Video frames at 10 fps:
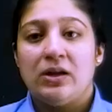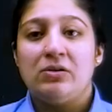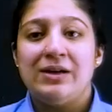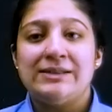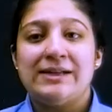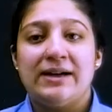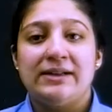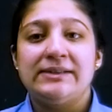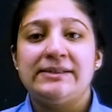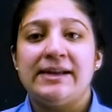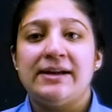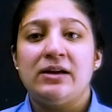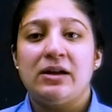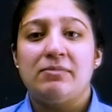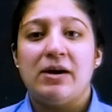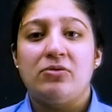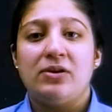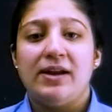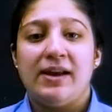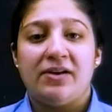Now let's understand
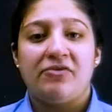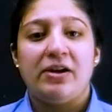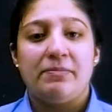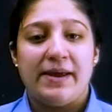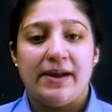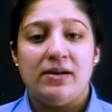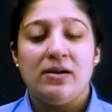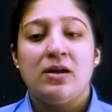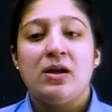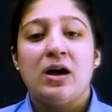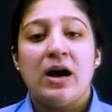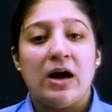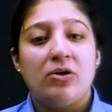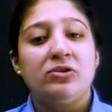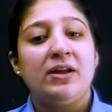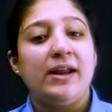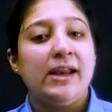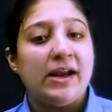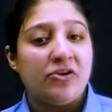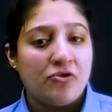about electric bell, how the
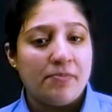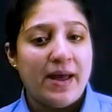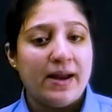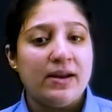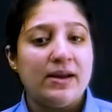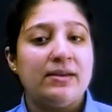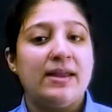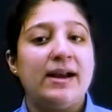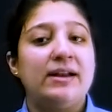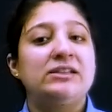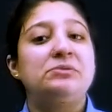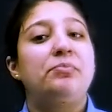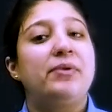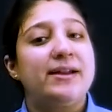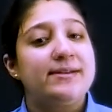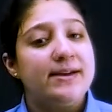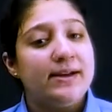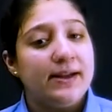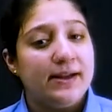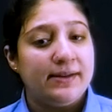electromagnet that is
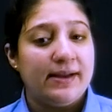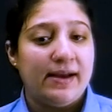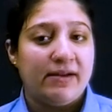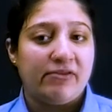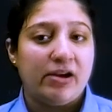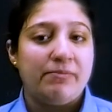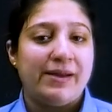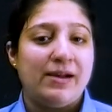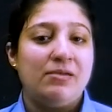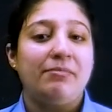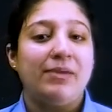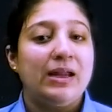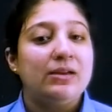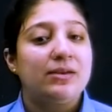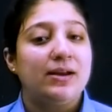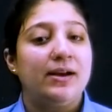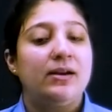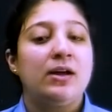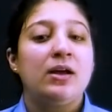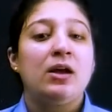present in the electric bell makes it